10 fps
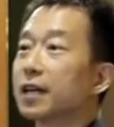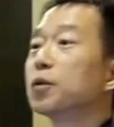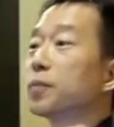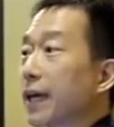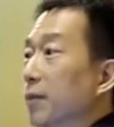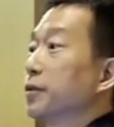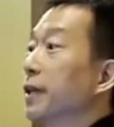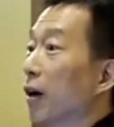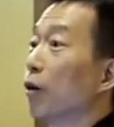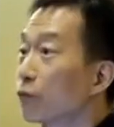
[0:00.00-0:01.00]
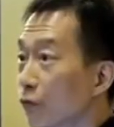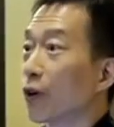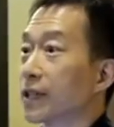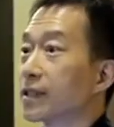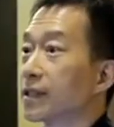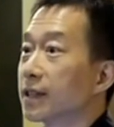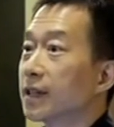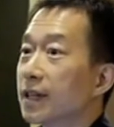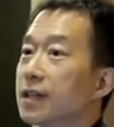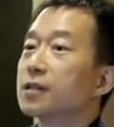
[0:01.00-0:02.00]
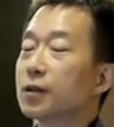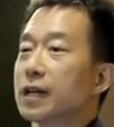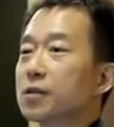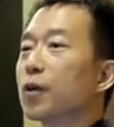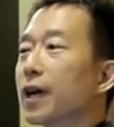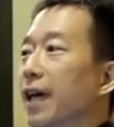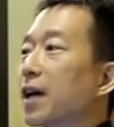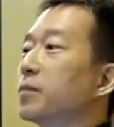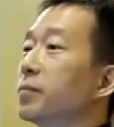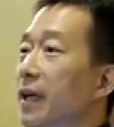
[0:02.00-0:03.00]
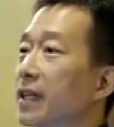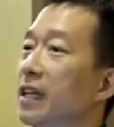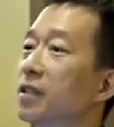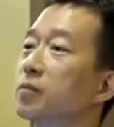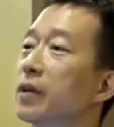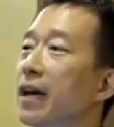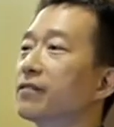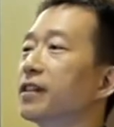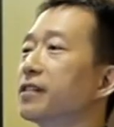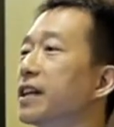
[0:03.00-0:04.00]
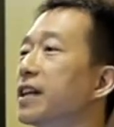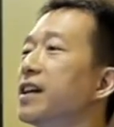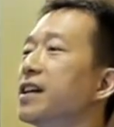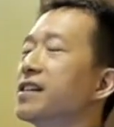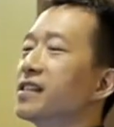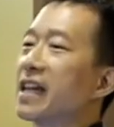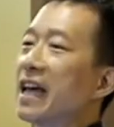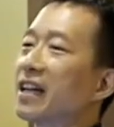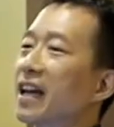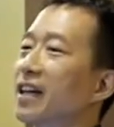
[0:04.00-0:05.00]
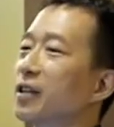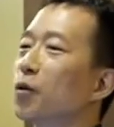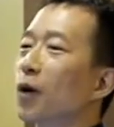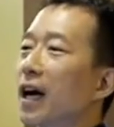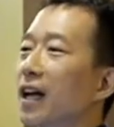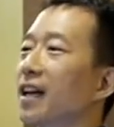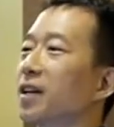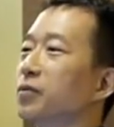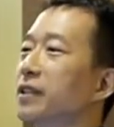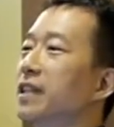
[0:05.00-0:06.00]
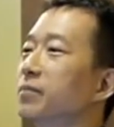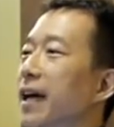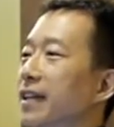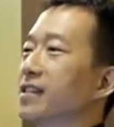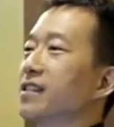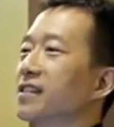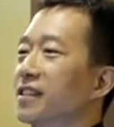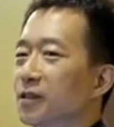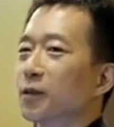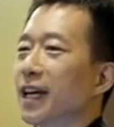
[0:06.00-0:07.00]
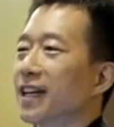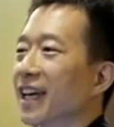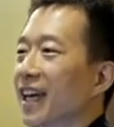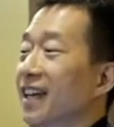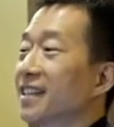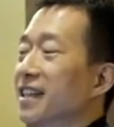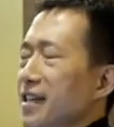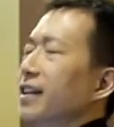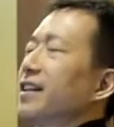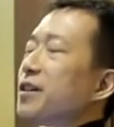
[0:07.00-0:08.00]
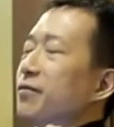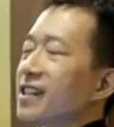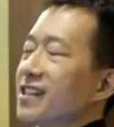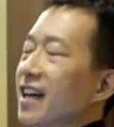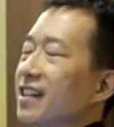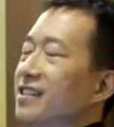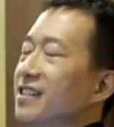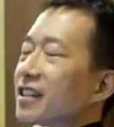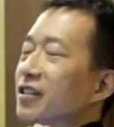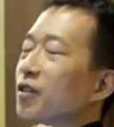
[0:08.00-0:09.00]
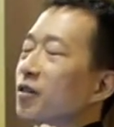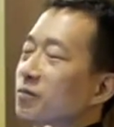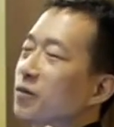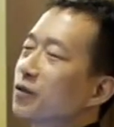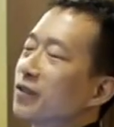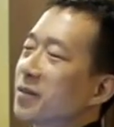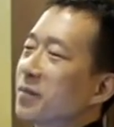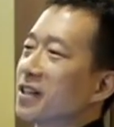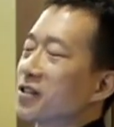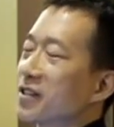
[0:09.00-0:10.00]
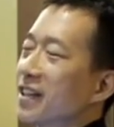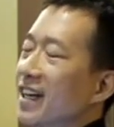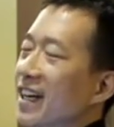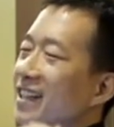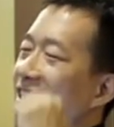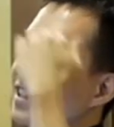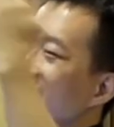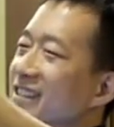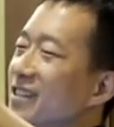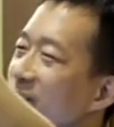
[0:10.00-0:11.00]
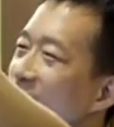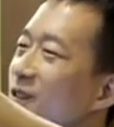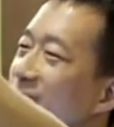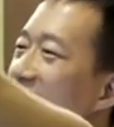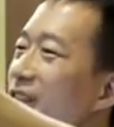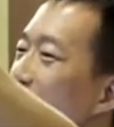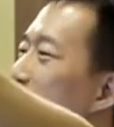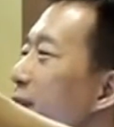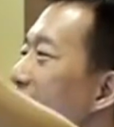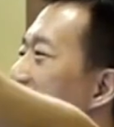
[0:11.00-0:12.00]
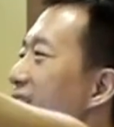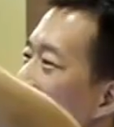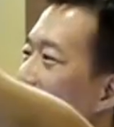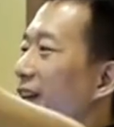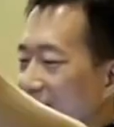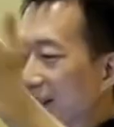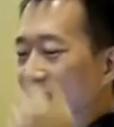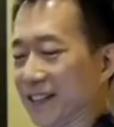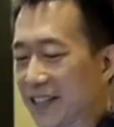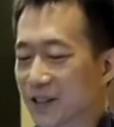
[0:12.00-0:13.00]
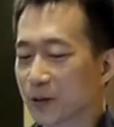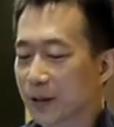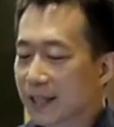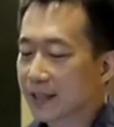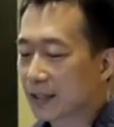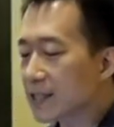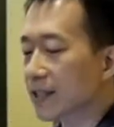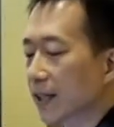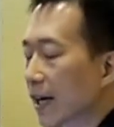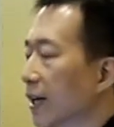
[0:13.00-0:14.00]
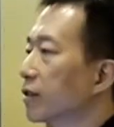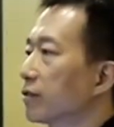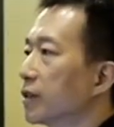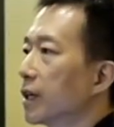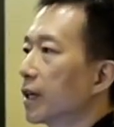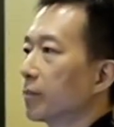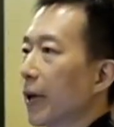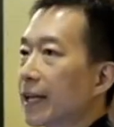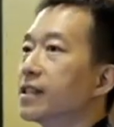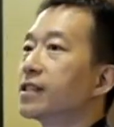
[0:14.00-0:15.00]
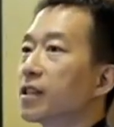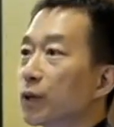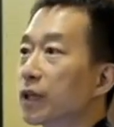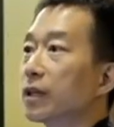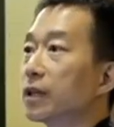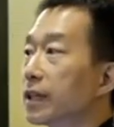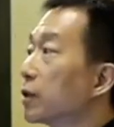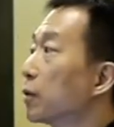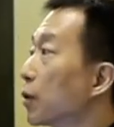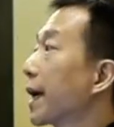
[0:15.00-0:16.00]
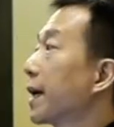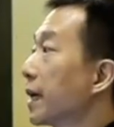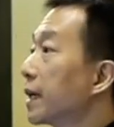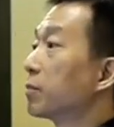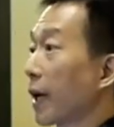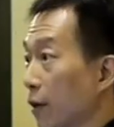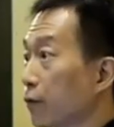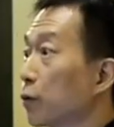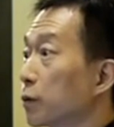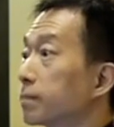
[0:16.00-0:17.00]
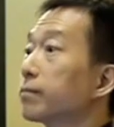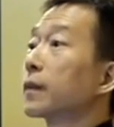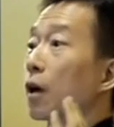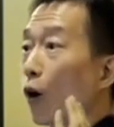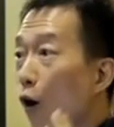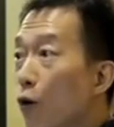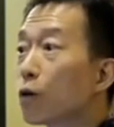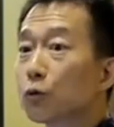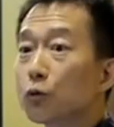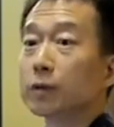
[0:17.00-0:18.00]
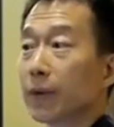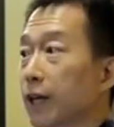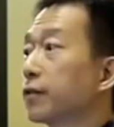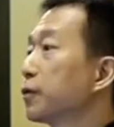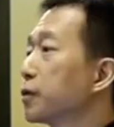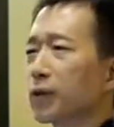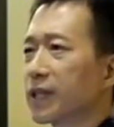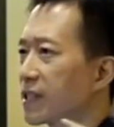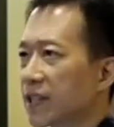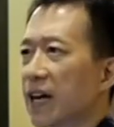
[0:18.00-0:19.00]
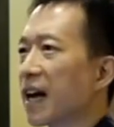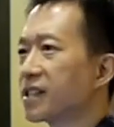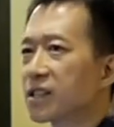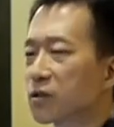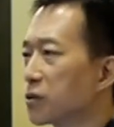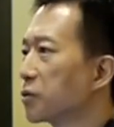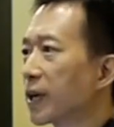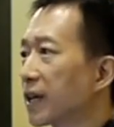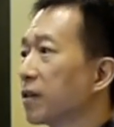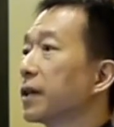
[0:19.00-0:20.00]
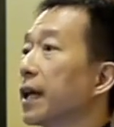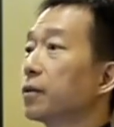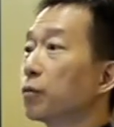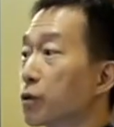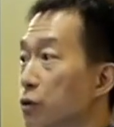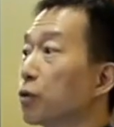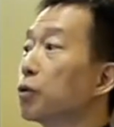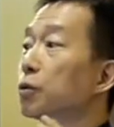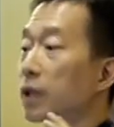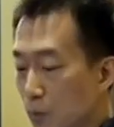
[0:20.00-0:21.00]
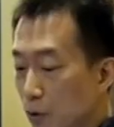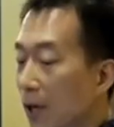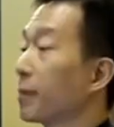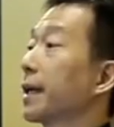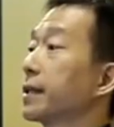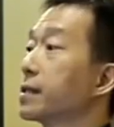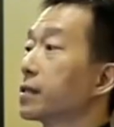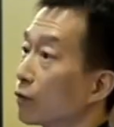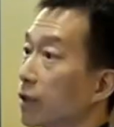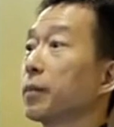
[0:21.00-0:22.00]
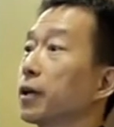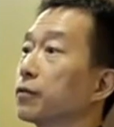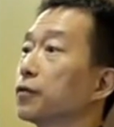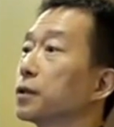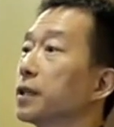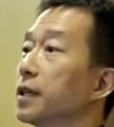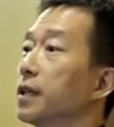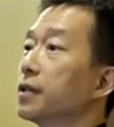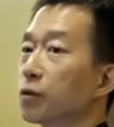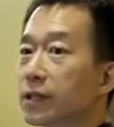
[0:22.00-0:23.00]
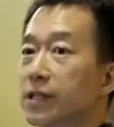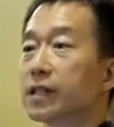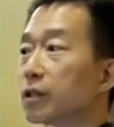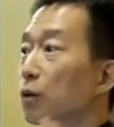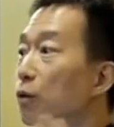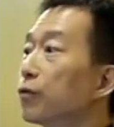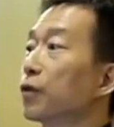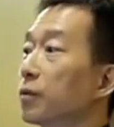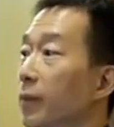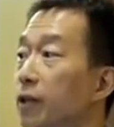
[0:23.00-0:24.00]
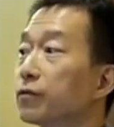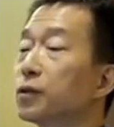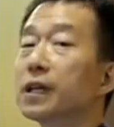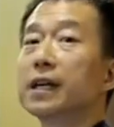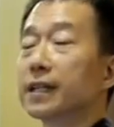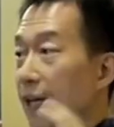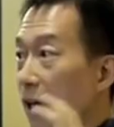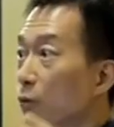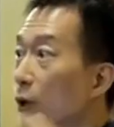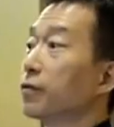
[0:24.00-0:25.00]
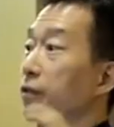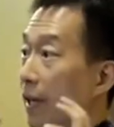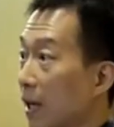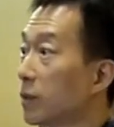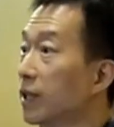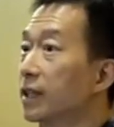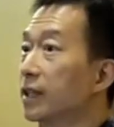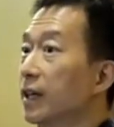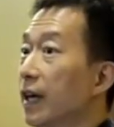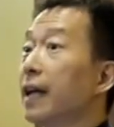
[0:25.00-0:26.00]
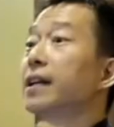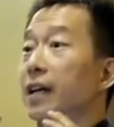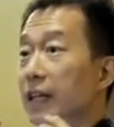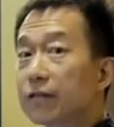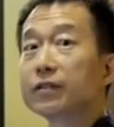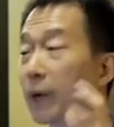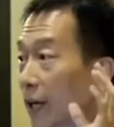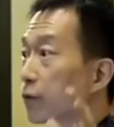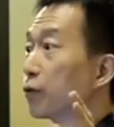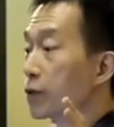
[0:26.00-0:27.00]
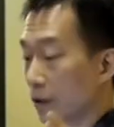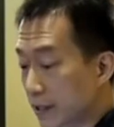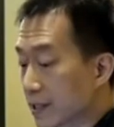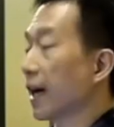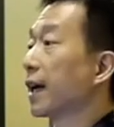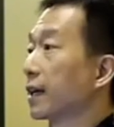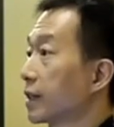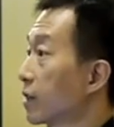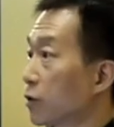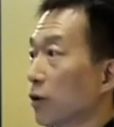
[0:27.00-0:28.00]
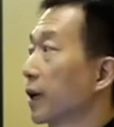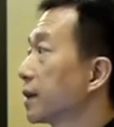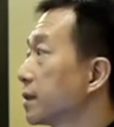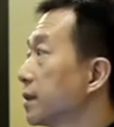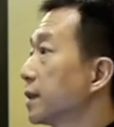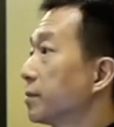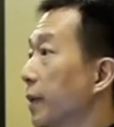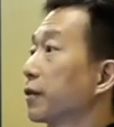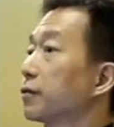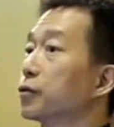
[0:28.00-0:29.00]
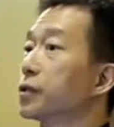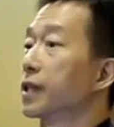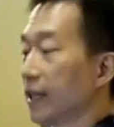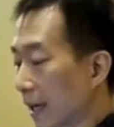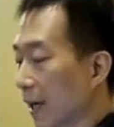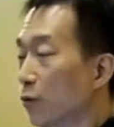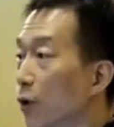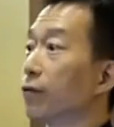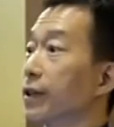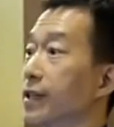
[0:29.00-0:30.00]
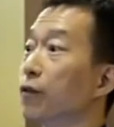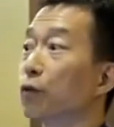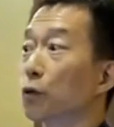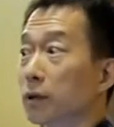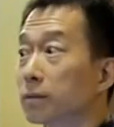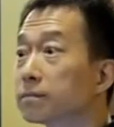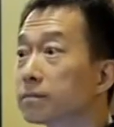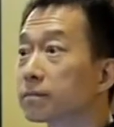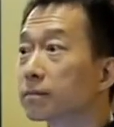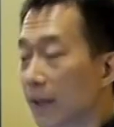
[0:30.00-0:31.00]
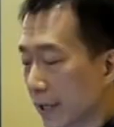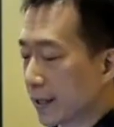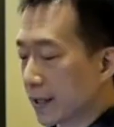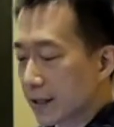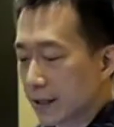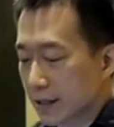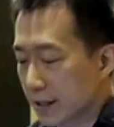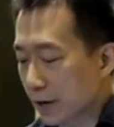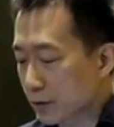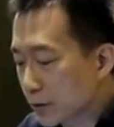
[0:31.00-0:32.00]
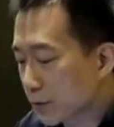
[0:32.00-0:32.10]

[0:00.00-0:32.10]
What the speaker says: we'll be capturing our own voice. So that's why cameramen tend to have very Zen-like, yoga-like breathing patterns, so that they can keep very silent, not move very much, and then the interviewee is talking in front. Okay, so these are the kind of patterns that we need to look at in a microphone. All good microphones, whether it's Sennheiser, Shure, and all that, will show you the polar patterns of the microphone. So you just need to look for a microphone that can work with a camera, and there are even microphones of this kind, let's say shotgun microphones, that can work with your cell phone. I'll show you